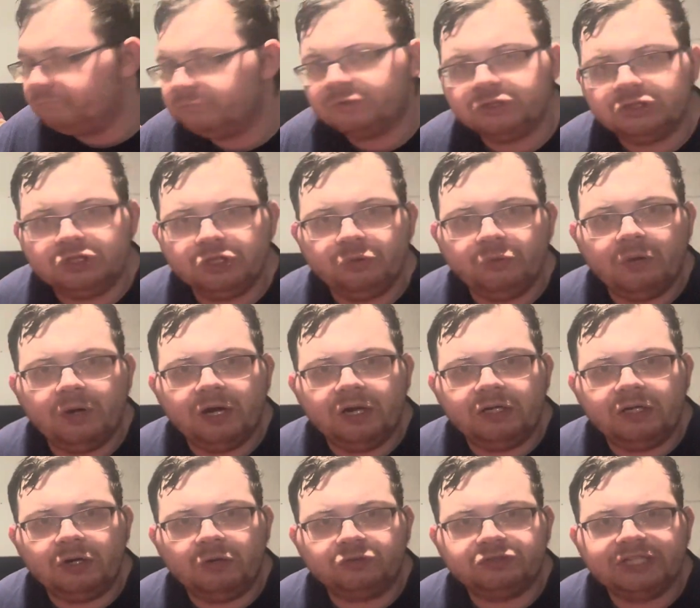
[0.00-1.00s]
do a
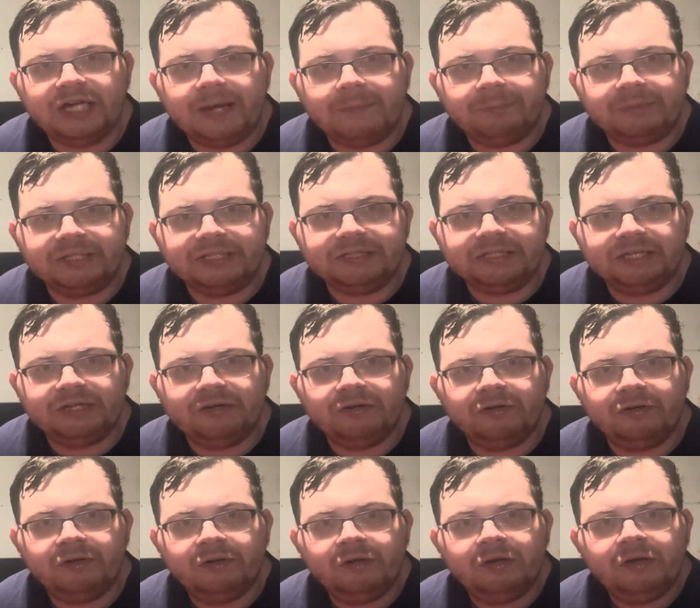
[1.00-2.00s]
no tap league
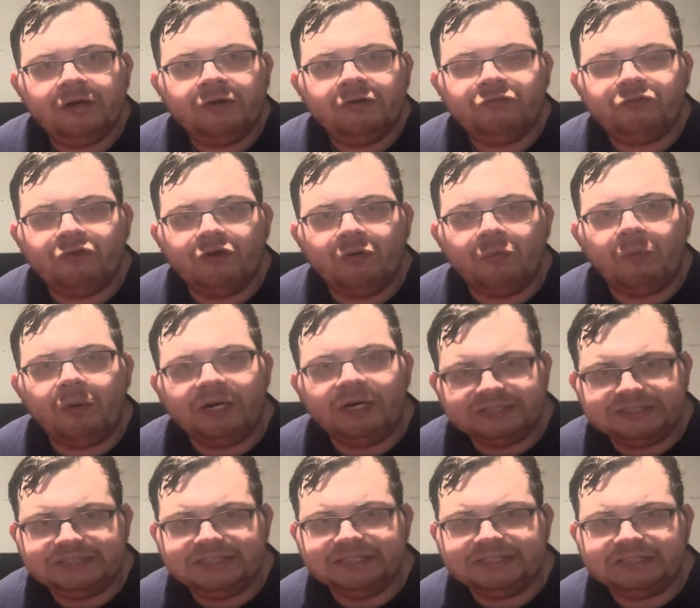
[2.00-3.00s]
there for one
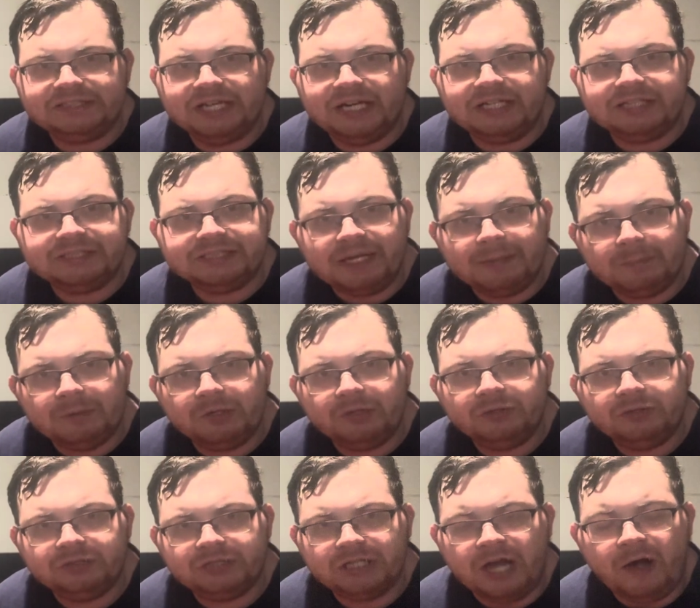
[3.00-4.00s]
season in the
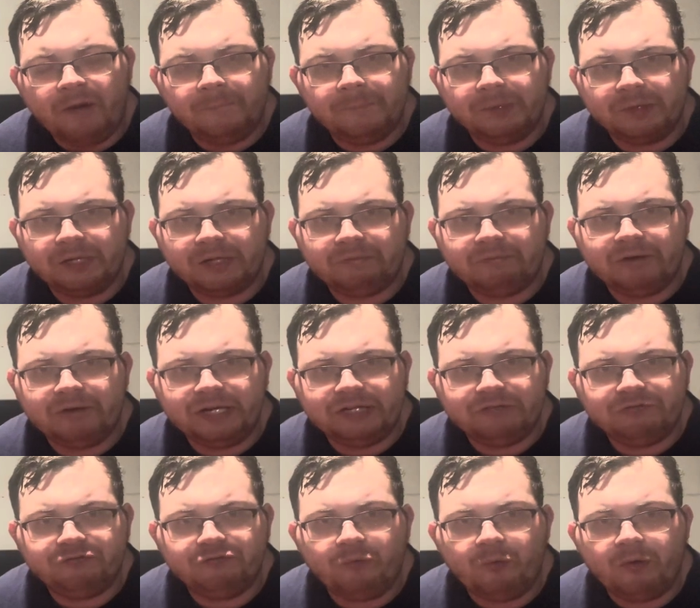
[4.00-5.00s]
summer to help her get ready
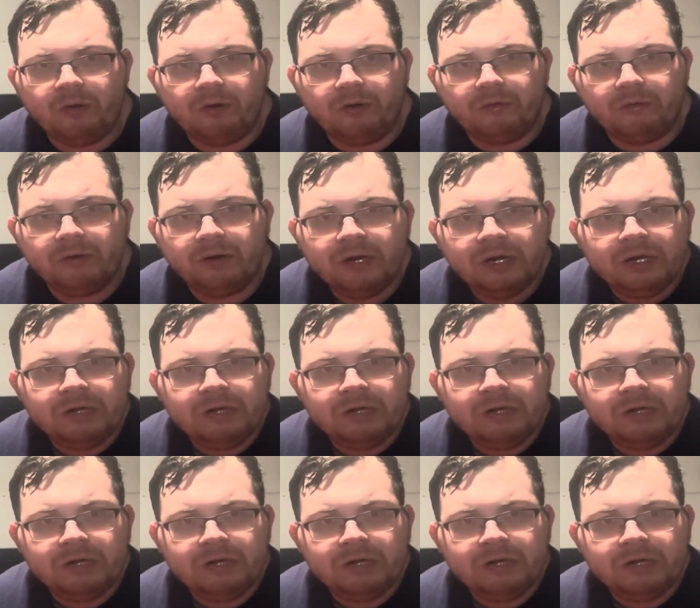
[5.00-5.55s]
for